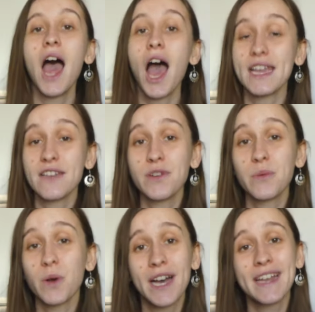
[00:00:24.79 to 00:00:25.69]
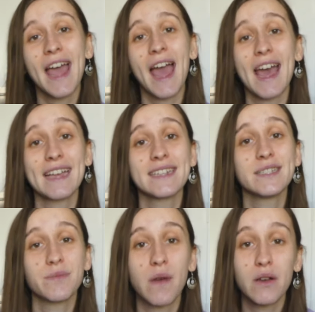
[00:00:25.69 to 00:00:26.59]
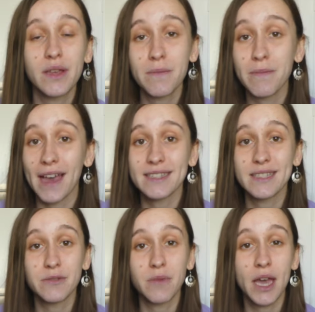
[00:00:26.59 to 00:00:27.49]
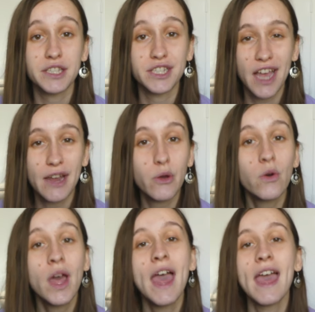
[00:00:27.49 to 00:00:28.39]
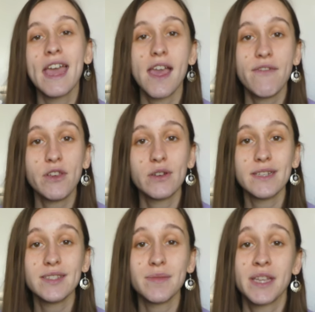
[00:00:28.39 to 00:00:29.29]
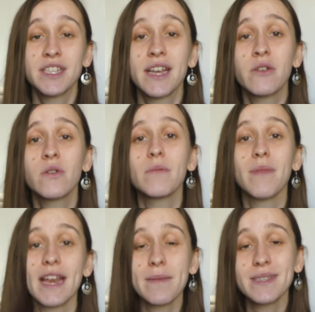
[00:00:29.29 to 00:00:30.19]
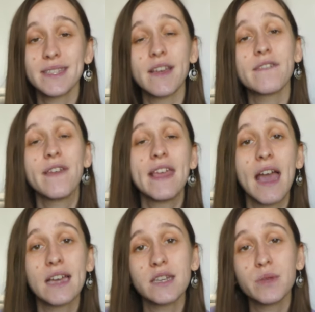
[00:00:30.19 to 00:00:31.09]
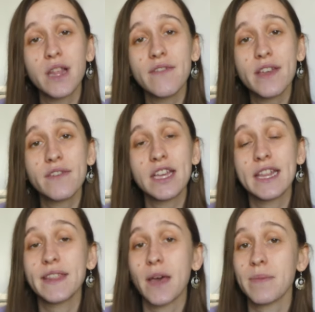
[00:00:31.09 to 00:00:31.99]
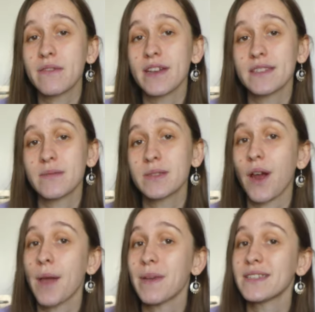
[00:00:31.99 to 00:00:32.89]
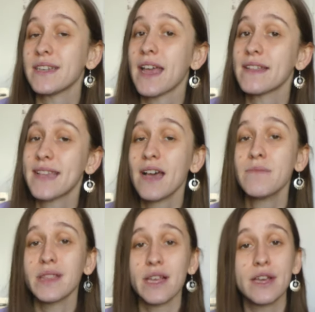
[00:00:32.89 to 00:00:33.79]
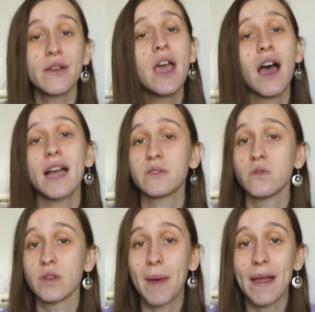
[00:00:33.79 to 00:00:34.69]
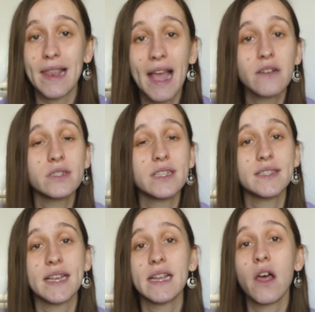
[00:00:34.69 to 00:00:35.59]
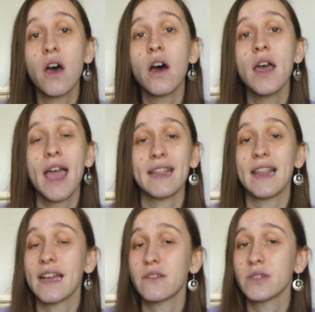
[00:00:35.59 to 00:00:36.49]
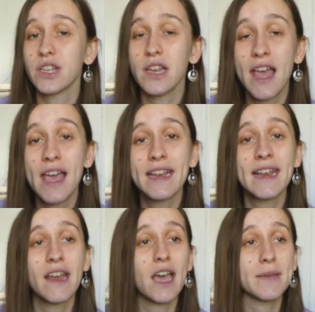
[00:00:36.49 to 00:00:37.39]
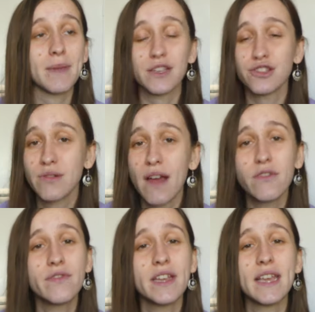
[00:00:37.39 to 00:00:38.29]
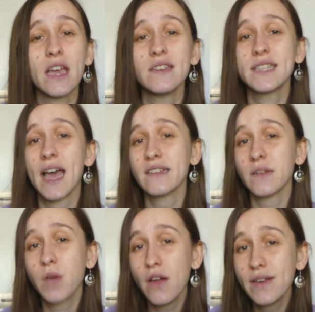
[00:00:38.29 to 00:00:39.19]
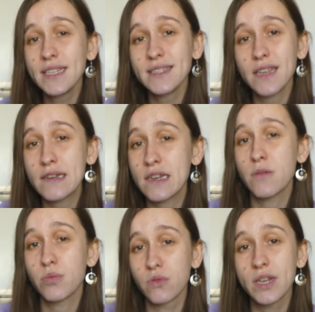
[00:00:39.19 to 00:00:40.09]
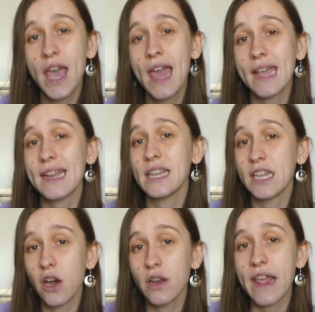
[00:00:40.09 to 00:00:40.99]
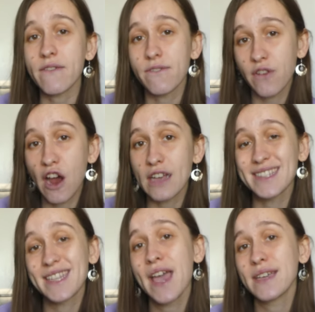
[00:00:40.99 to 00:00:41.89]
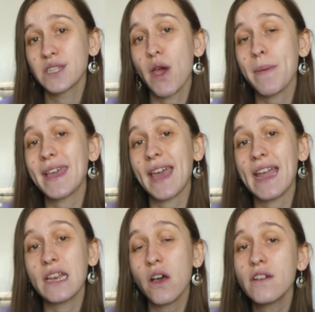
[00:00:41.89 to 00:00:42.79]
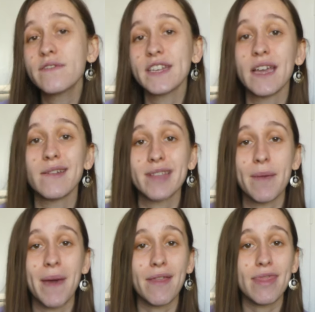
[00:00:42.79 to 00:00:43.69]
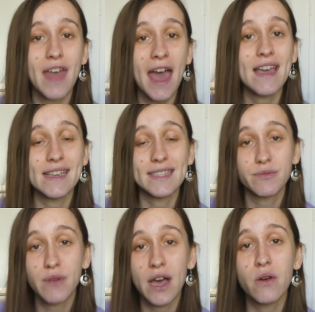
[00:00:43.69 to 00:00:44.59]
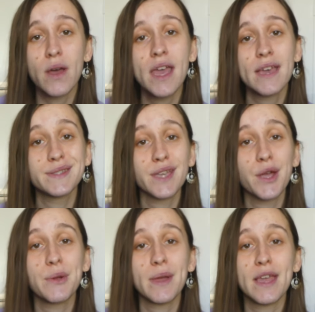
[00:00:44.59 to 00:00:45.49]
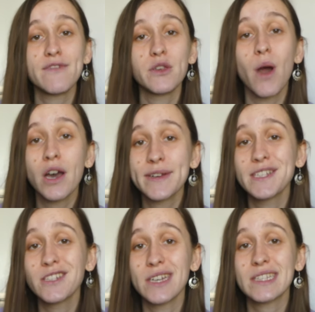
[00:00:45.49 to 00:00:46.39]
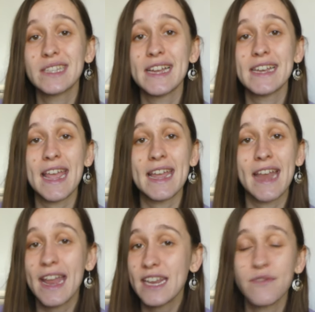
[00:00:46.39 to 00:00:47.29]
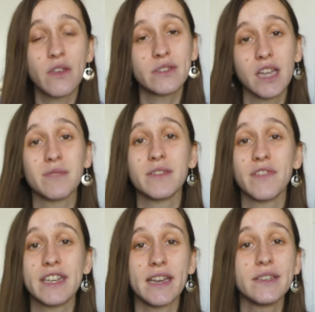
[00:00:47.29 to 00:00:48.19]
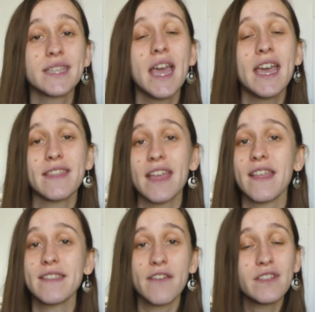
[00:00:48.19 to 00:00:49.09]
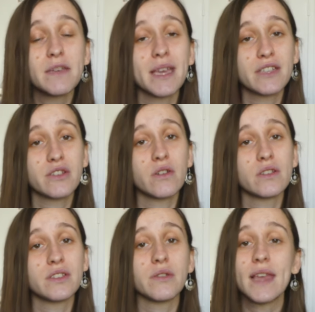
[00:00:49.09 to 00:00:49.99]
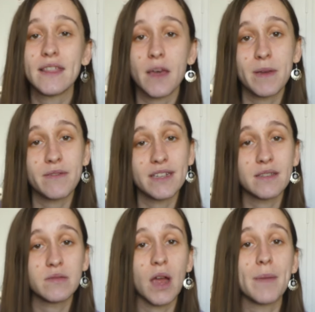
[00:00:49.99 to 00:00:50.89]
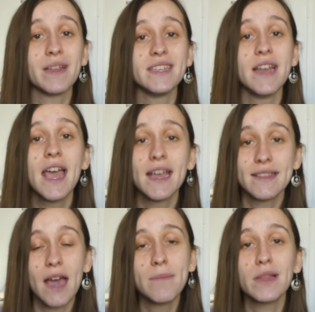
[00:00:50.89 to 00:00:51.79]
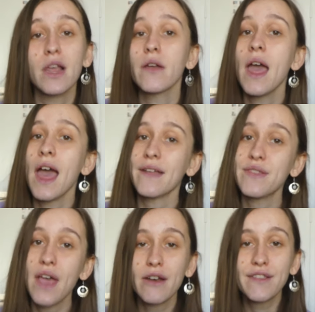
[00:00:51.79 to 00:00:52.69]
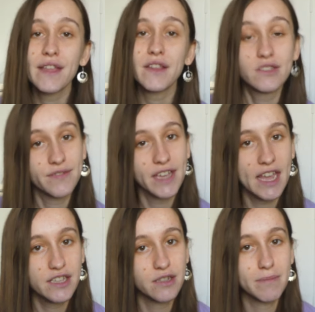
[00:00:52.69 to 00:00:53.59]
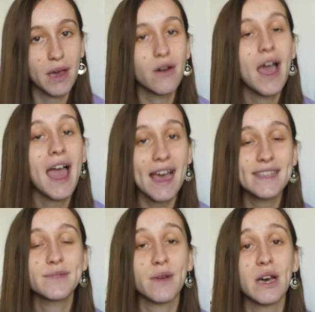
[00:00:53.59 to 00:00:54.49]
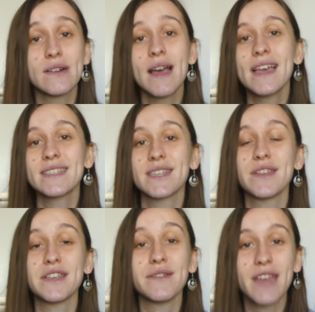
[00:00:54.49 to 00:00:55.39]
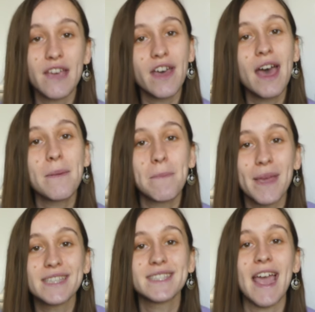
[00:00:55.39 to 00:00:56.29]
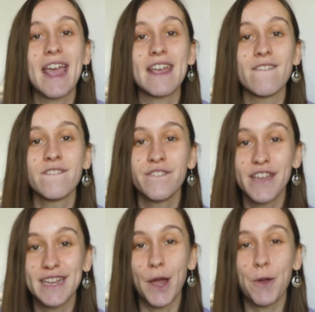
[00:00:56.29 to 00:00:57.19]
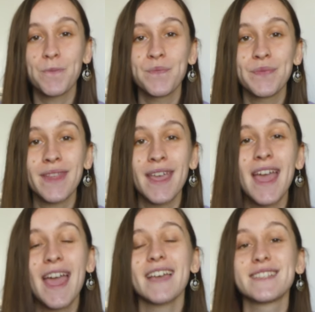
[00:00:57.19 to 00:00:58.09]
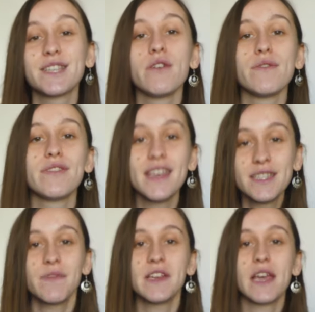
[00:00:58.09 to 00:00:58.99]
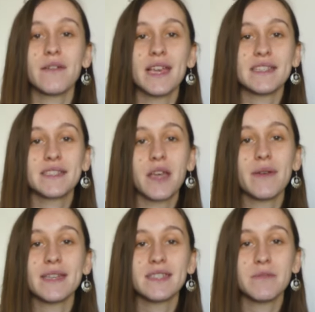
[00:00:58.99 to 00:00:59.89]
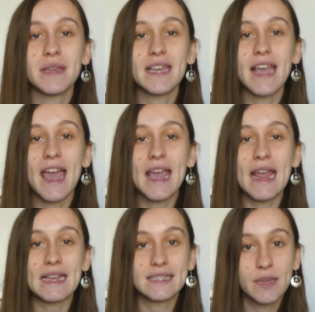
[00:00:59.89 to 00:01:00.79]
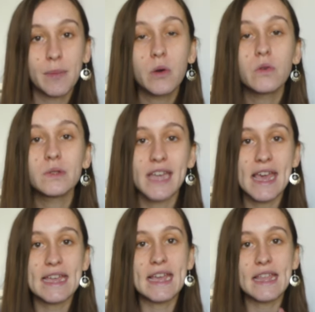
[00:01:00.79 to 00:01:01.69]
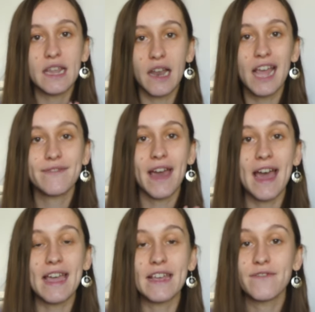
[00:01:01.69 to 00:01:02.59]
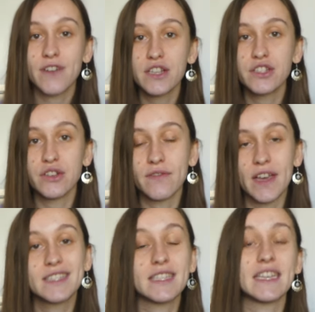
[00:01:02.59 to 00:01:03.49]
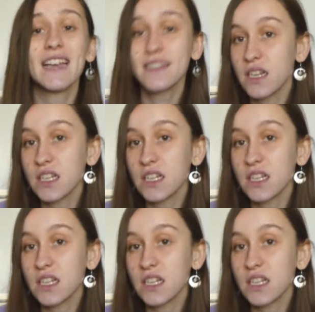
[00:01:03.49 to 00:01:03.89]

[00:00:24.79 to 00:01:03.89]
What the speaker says: Hi everyone and welcome back to my channel. If you're new to my channel, my name is Sophie and I would love it if you click that big red subscribe button down below. I talk about languages a lot and language learning. I make travel videos and I'm currently studying abroad in Lyon in France. So I make a lot of videos about that as well. So if you are interested in any of those types of videos, then definitely make sure to hit that big red subscribe button down below and turn on that notification bell as well, so that you never miss a video. So this video is going to be a typical day in the life at a French university as an